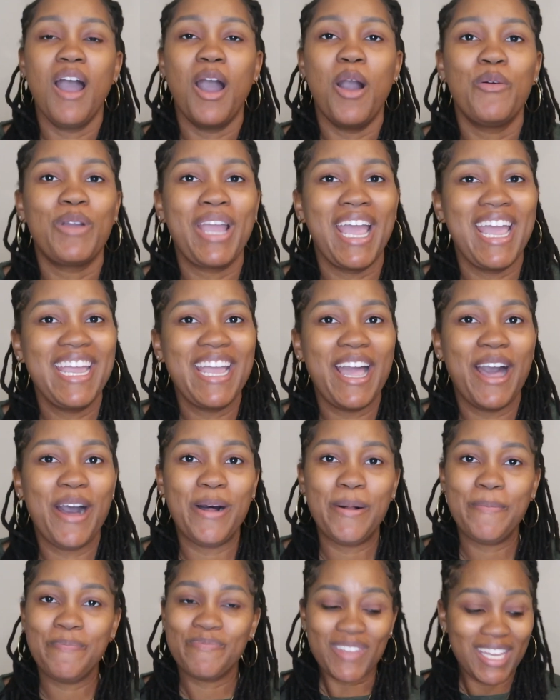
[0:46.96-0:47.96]
Okay,
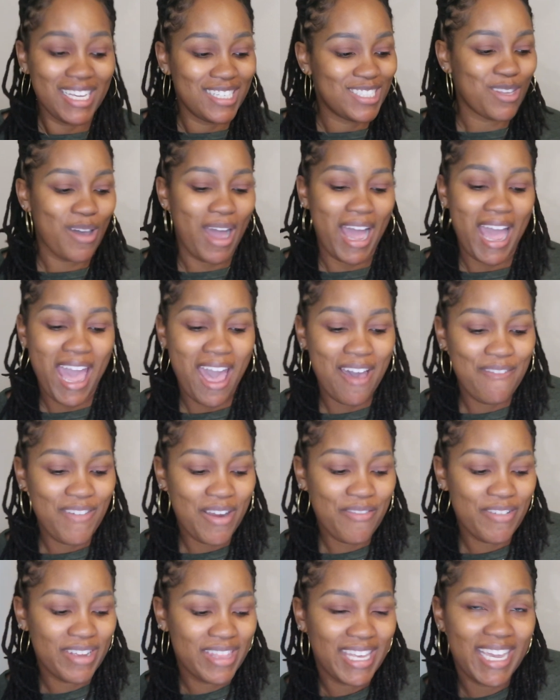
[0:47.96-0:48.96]
y'all. So I have
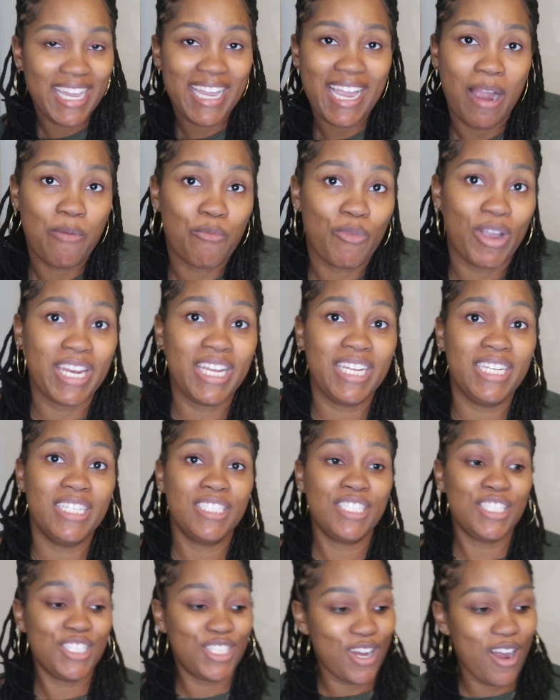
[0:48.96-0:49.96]
everything. I'm ready to
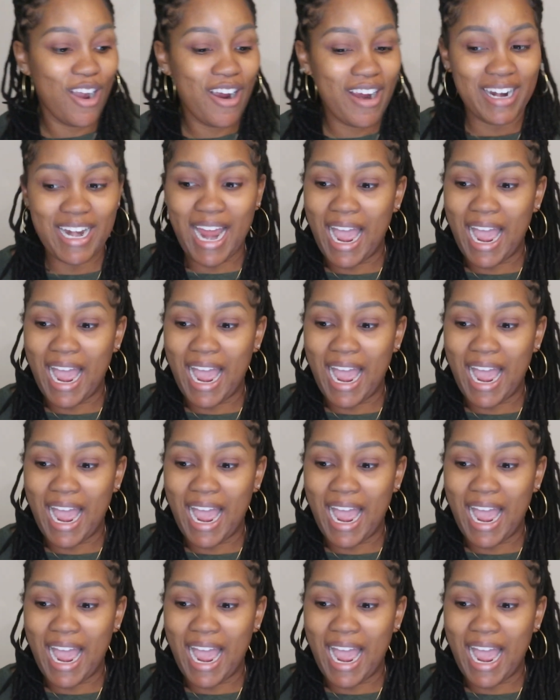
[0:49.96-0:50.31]
start.